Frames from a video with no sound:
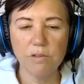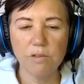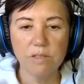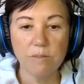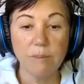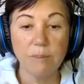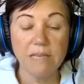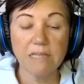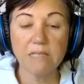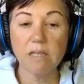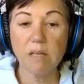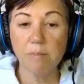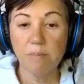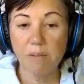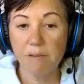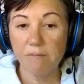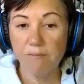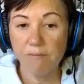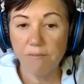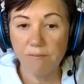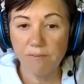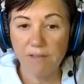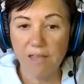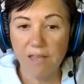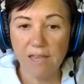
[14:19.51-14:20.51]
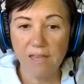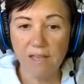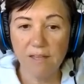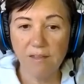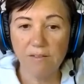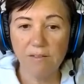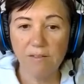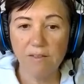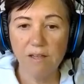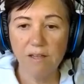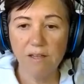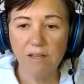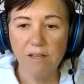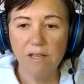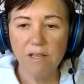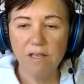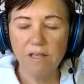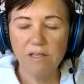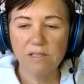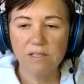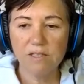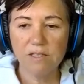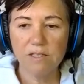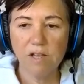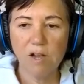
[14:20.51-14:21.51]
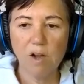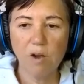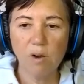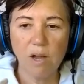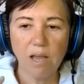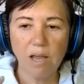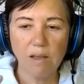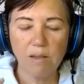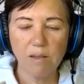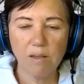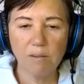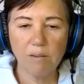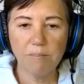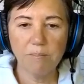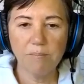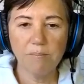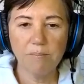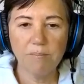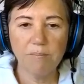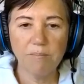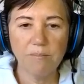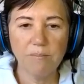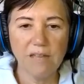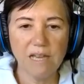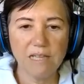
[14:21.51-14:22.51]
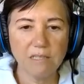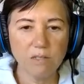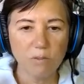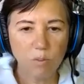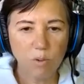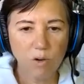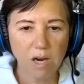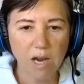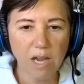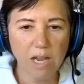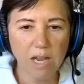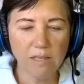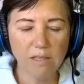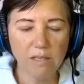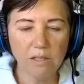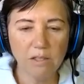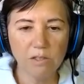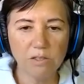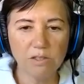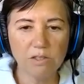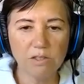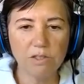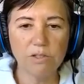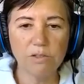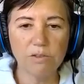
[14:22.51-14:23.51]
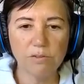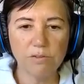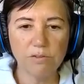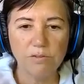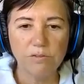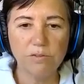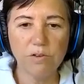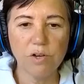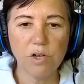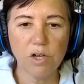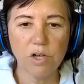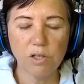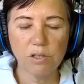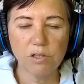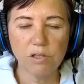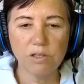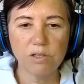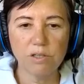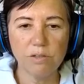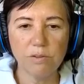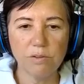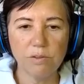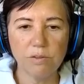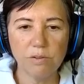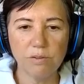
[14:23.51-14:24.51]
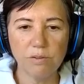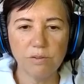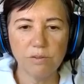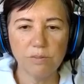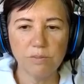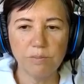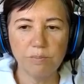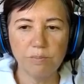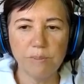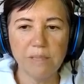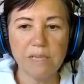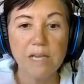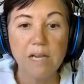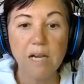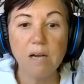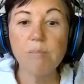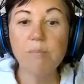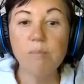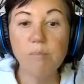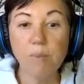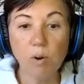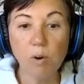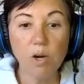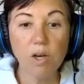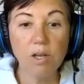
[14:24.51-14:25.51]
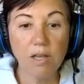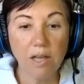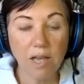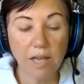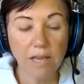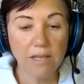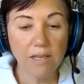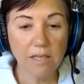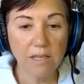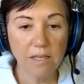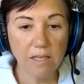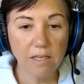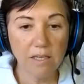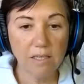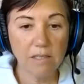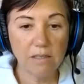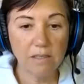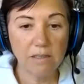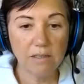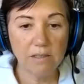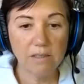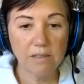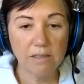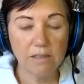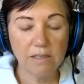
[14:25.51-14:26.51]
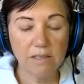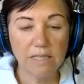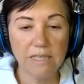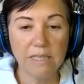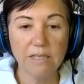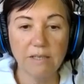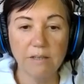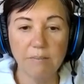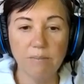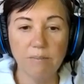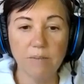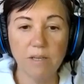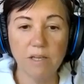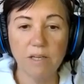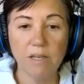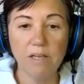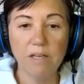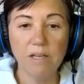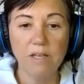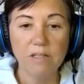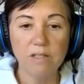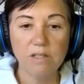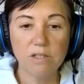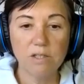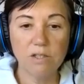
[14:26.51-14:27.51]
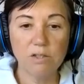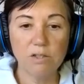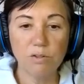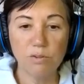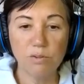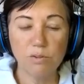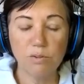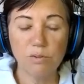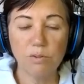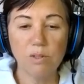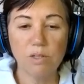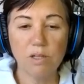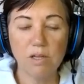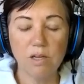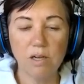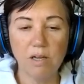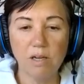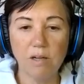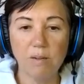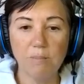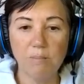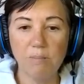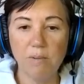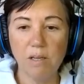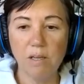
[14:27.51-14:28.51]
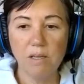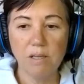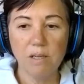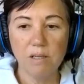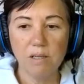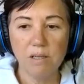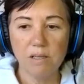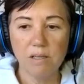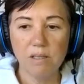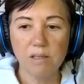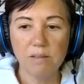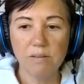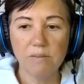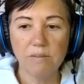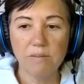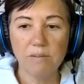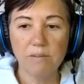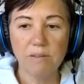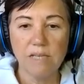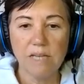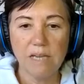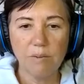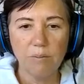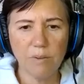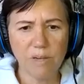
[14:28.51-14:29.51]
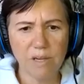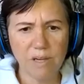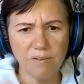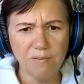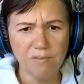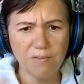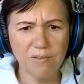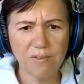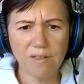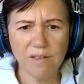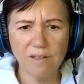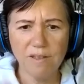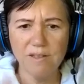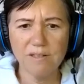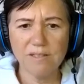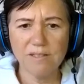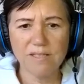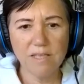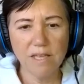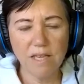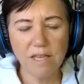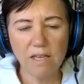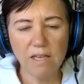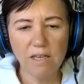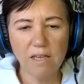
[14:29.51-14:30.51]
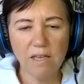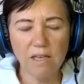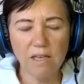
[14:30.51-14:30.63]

Jesus and Christ, and it was based on my faith. So that's where I looked to become more like him, to